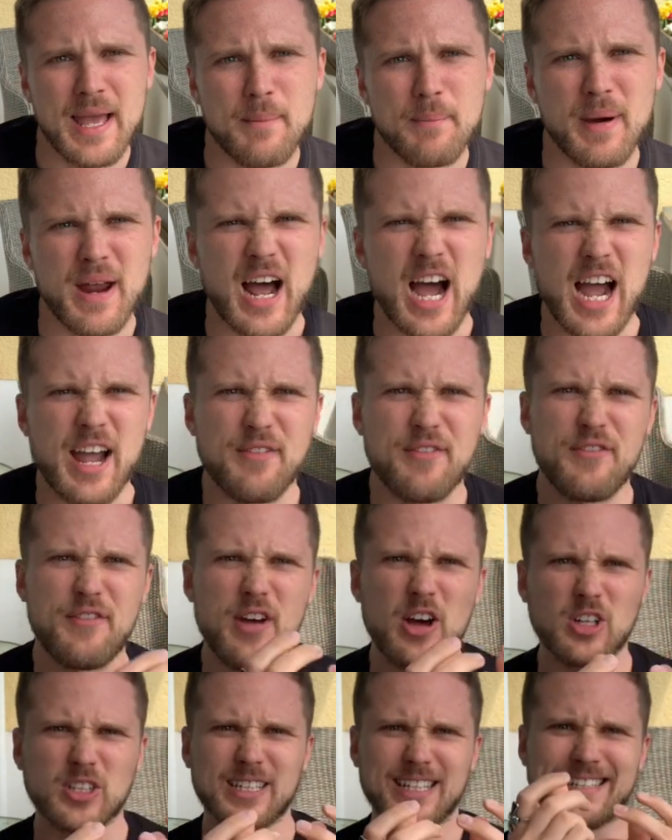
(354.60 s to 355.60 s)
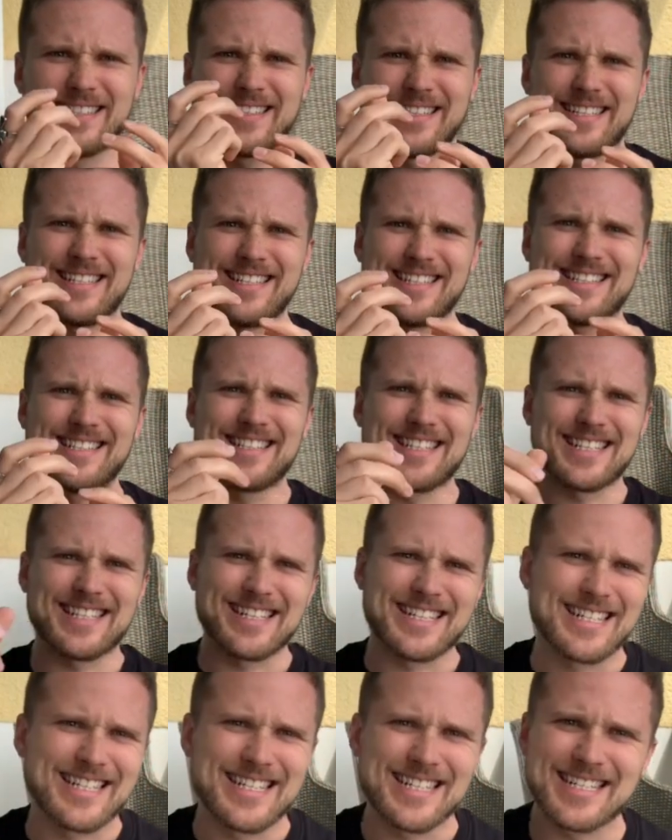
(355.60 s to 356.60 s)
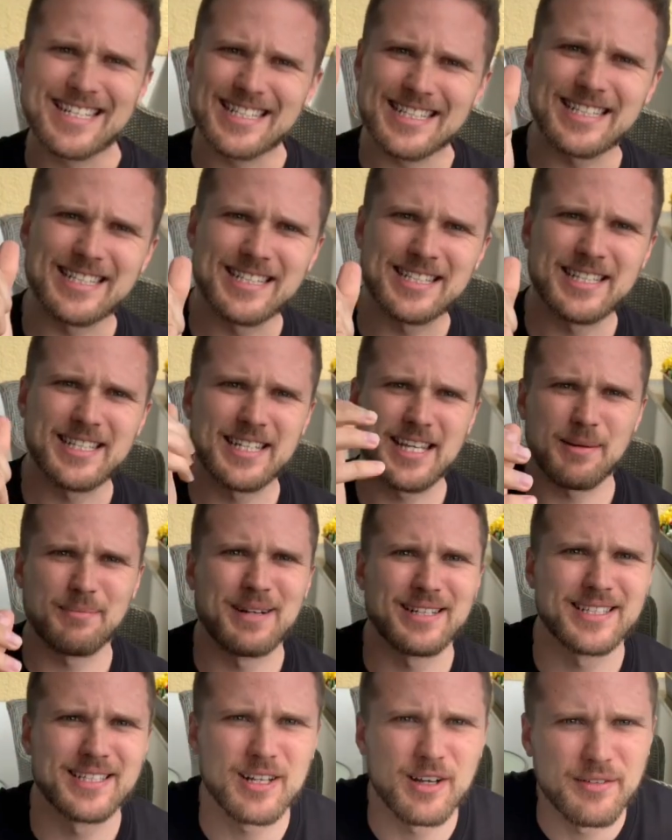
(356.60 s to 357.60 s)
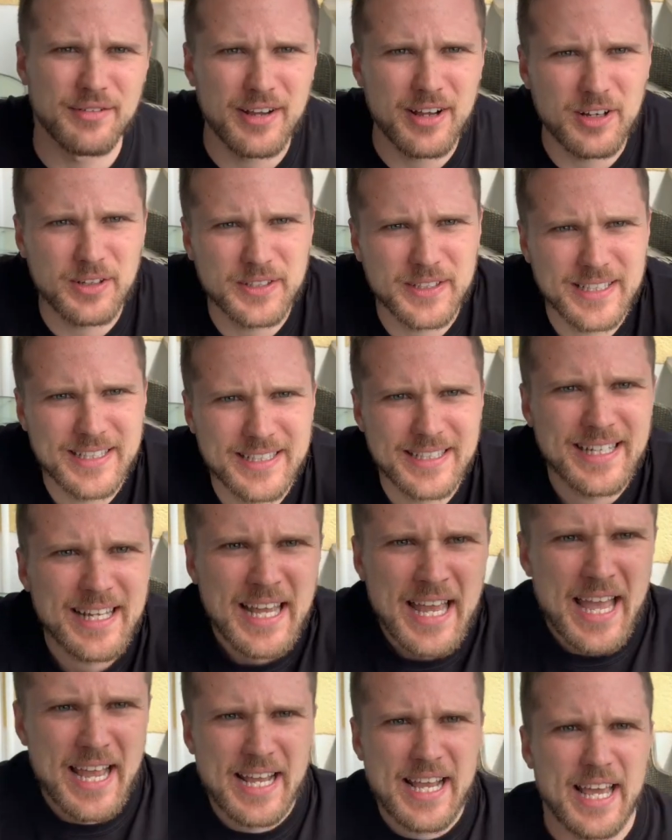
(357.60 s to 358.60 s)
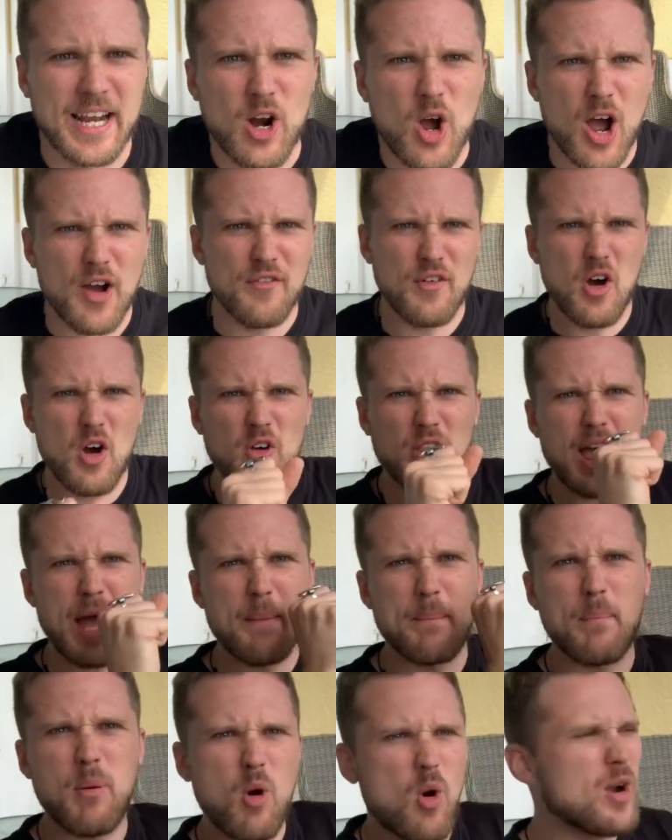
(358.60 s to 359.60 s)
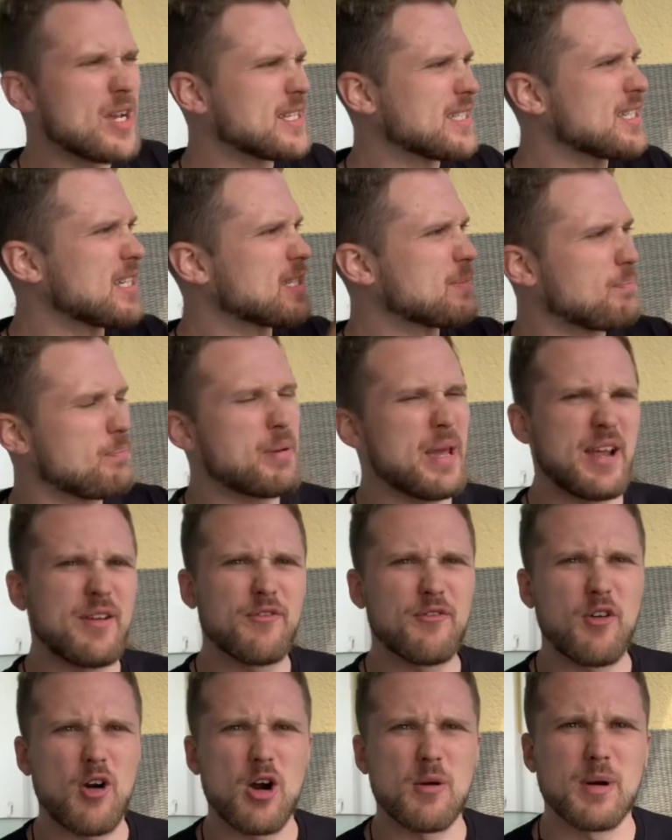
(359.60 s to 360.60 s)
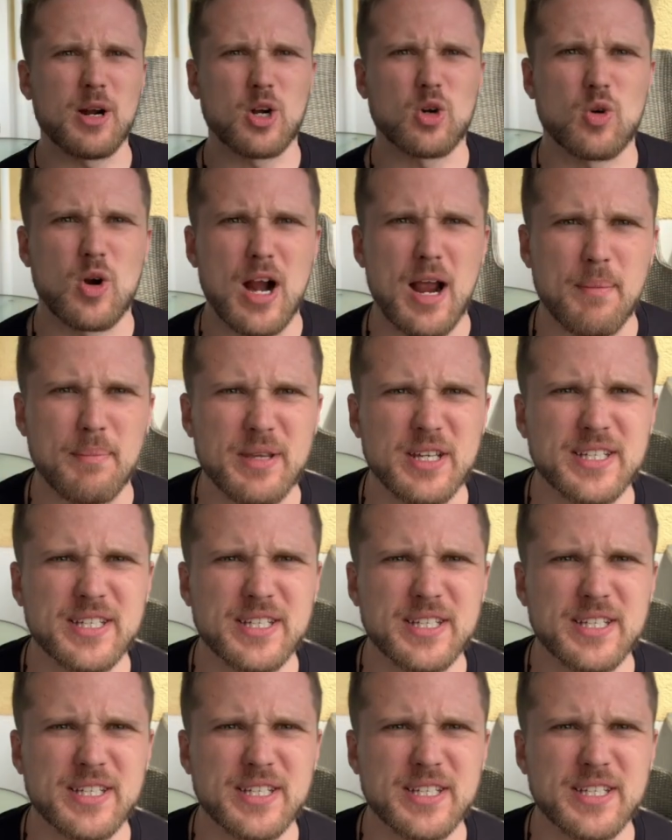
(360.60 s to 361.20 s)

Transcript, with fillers: but I felt a need that I had to get myself healthy and get off all that poisonous big pharma crap.